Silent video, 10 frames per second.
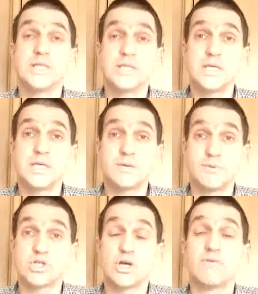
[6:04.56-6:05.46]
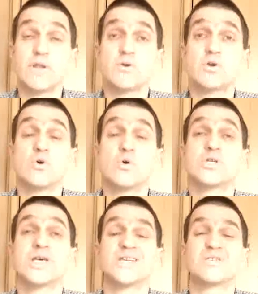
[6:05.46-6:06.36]
in the Commission Overload
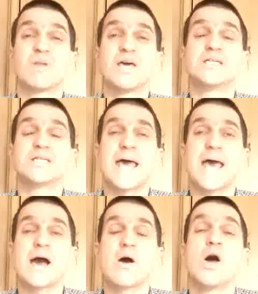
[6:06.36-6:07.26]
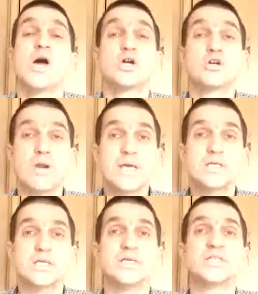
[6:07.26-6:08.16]
course explains how
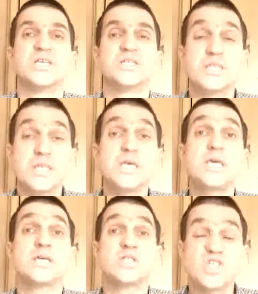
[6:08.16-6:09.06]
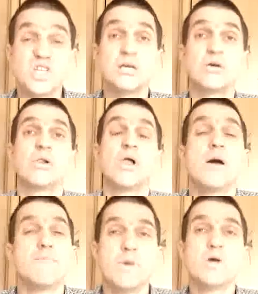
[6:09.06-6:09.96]
Craigslist is the single
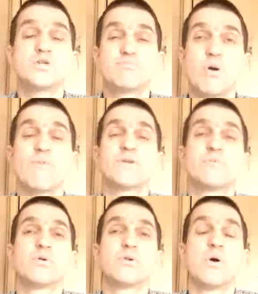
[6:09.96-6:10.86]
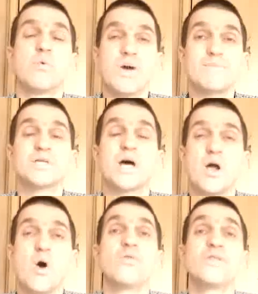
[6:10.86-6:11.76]
most profitable
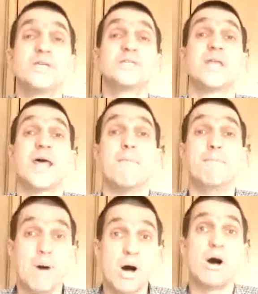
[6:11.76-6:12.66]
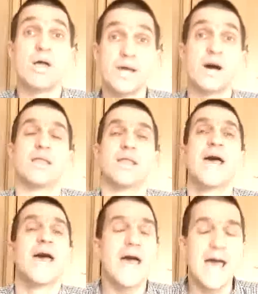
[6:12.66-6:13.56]
website on the internet, bar none.
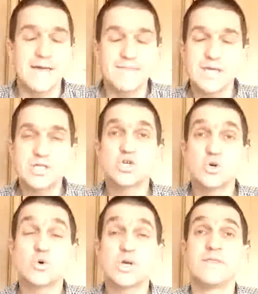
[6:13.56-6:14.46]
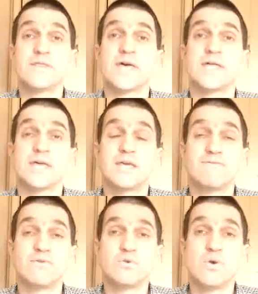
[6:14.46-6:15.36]
And they talk in there, they
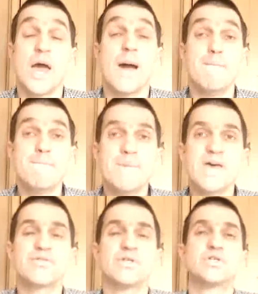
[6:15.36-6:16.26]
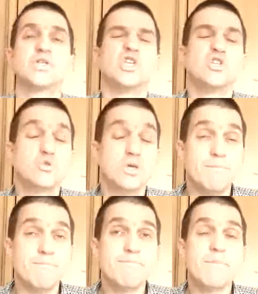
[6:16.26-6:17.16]
give you methods that you
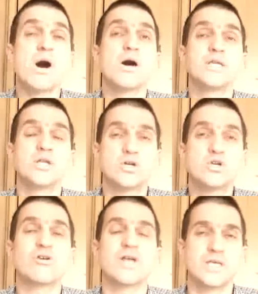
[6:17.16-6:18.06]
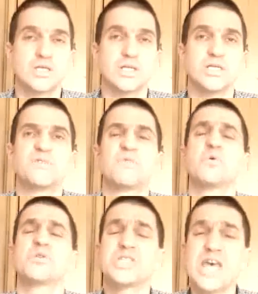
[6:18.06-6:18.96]
can mine Craigslist
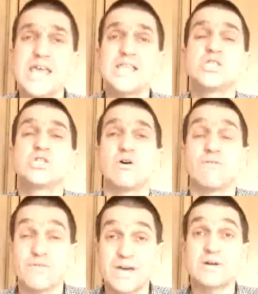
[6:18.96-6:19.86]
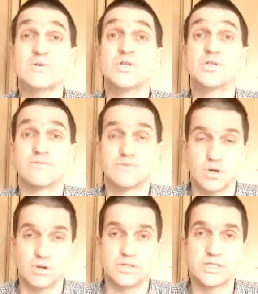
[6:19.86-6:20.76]
for tens of thousands of
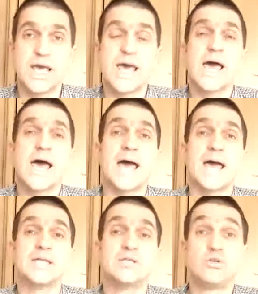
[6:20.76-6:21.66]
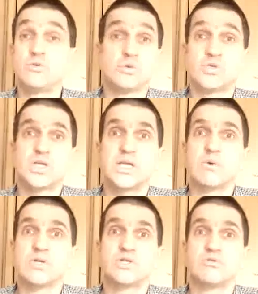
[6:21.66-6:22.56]
dollars. And you will see
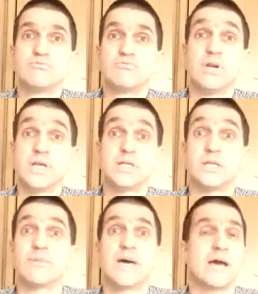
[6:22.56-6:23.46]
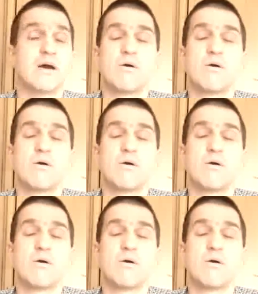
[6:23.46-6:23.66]
once you read them